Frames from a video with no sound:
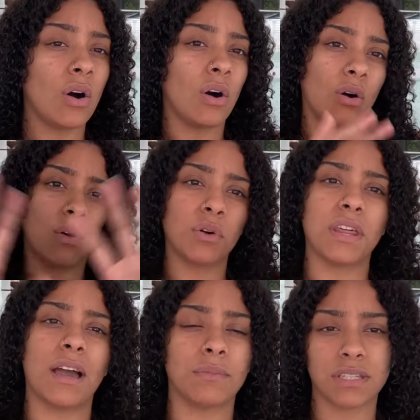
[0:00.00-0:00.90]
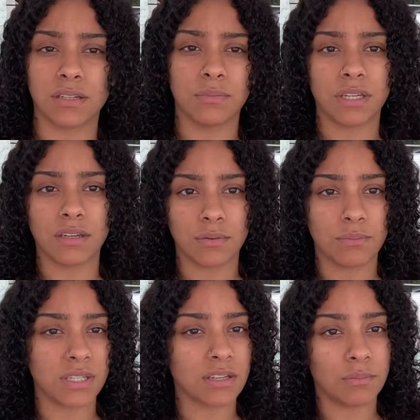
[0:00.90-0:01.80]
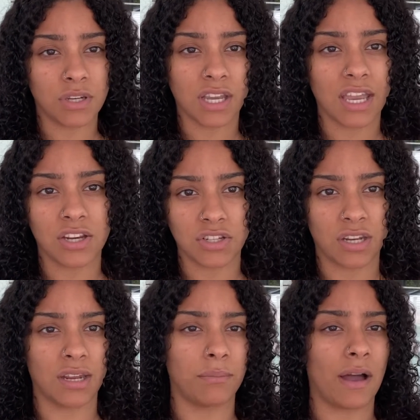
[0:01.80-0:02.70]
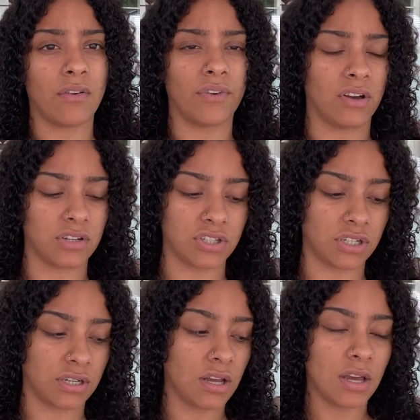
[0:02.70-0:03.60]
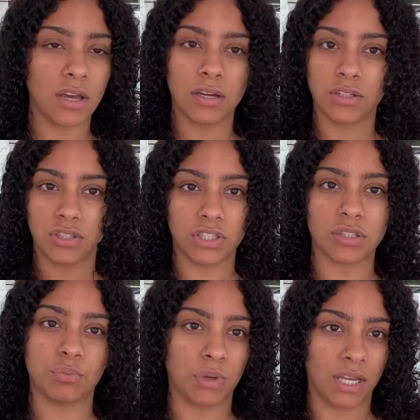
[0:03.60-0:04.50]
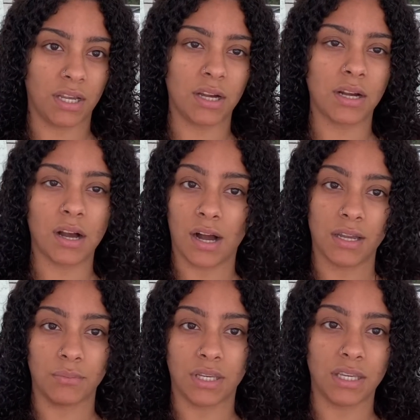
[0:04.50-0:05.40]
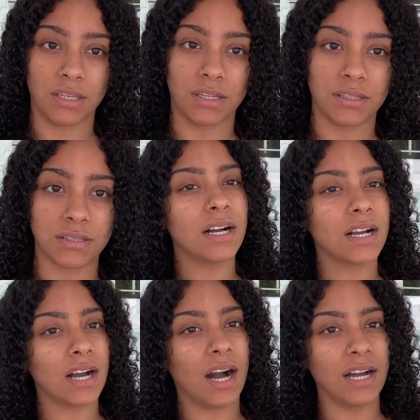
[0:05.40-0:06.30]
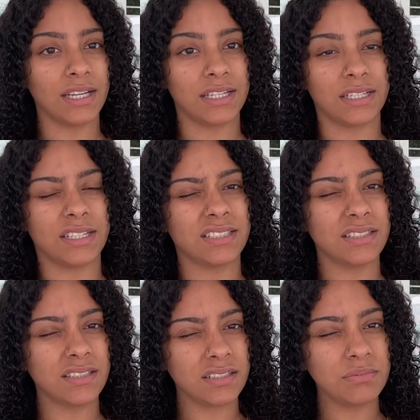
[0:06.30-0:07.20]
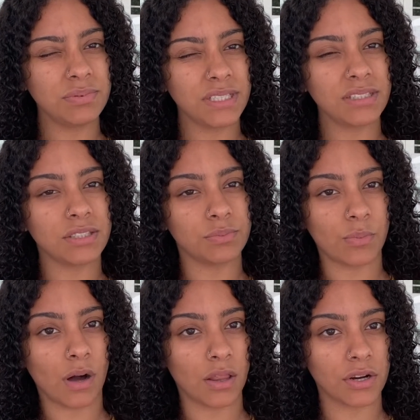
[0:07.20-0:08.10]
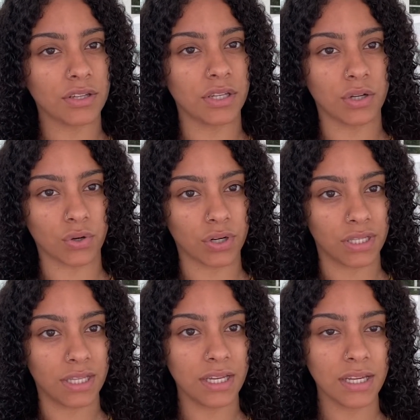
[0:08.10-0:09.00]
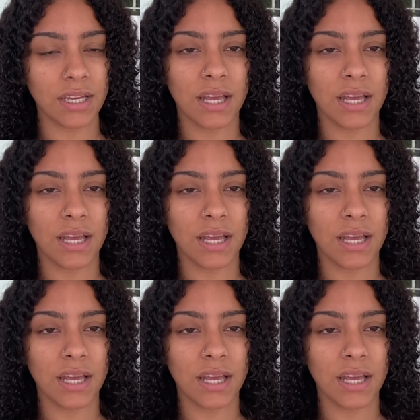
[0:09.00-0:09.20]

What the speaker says: all that miscommunication and malfunction, just make cotton bikinis. Cotton is a little bit smaller than acrylic,